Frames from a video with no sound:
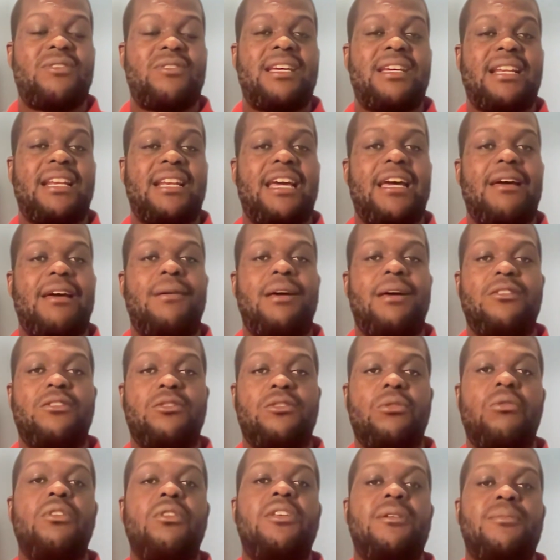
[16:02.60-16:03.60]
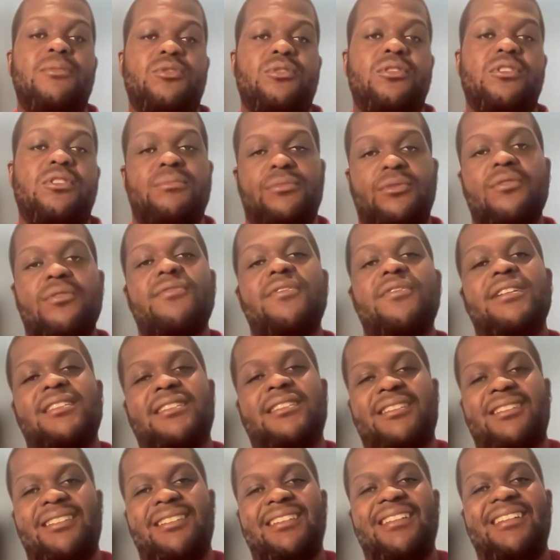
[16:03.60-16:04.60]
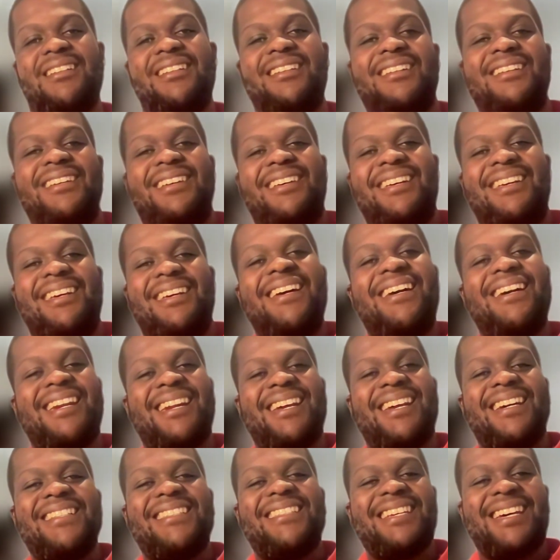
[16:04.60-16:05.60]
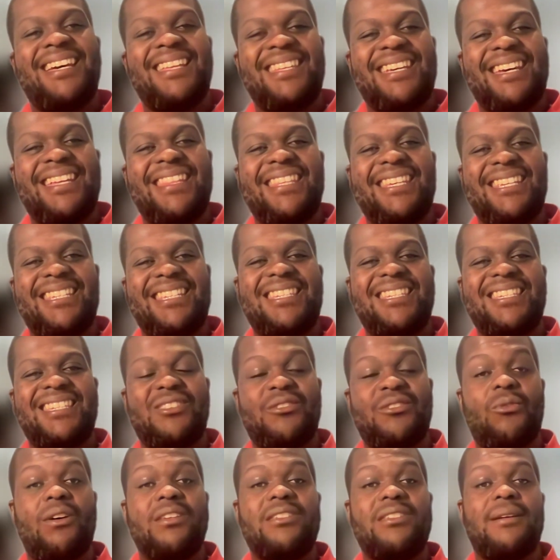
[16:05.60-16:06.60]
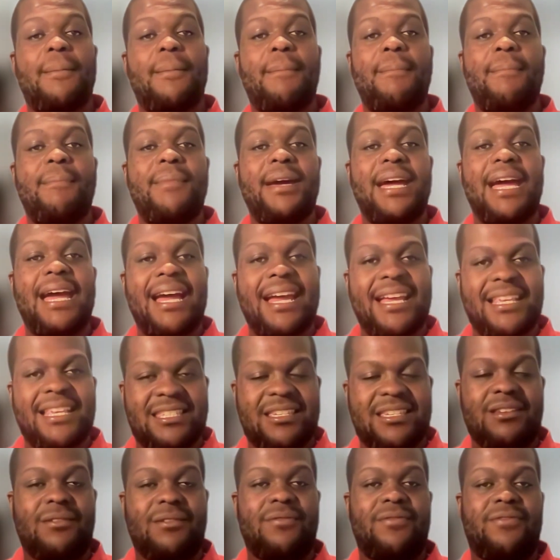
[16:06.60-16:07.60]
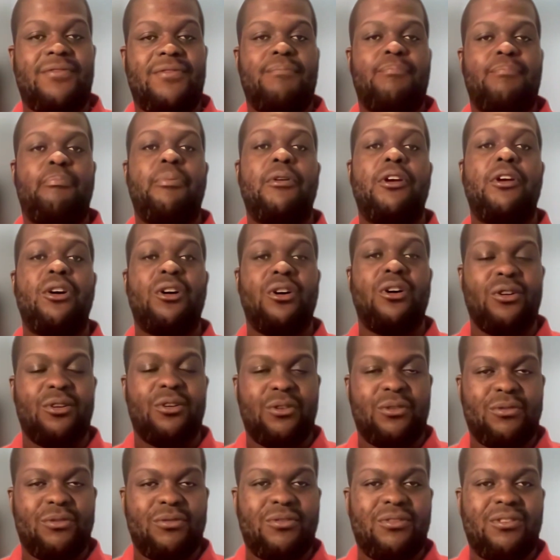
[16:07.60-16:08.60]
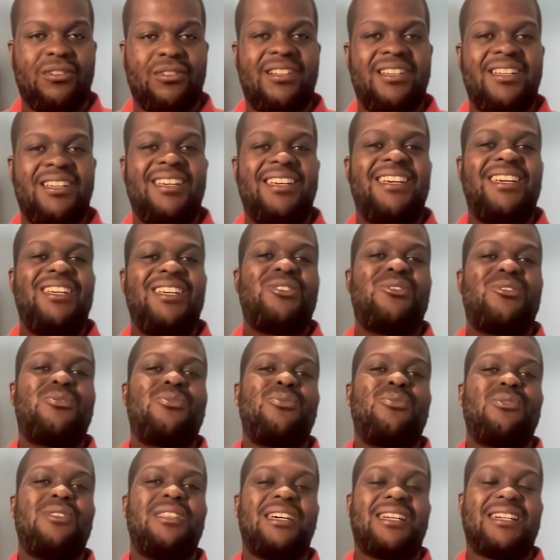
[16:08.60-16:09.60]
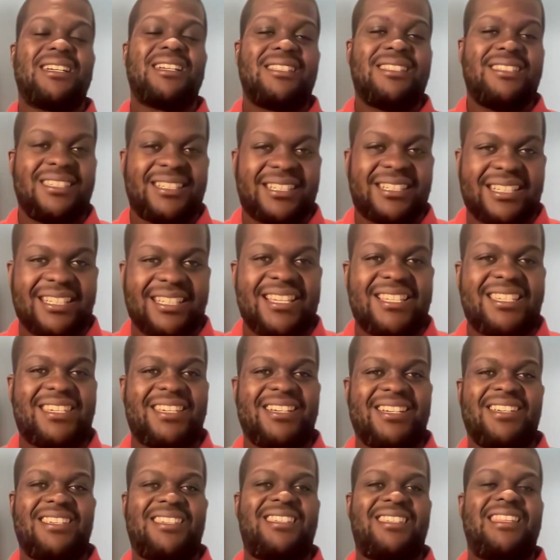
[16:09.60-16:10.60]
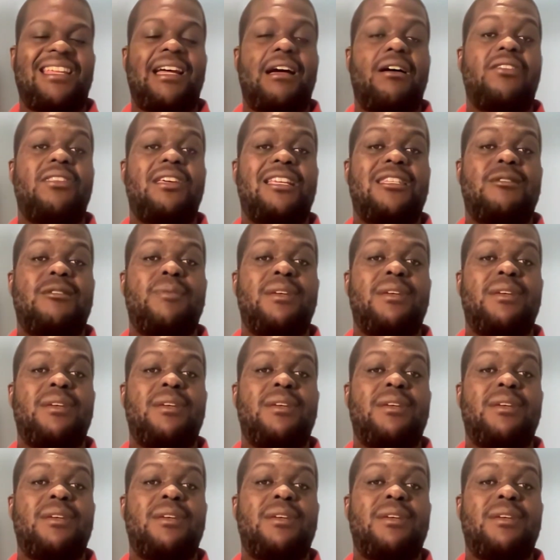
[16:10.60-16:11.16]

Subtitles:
with that lab and told them to remove it. All right. And this was a massive blow to the research now that's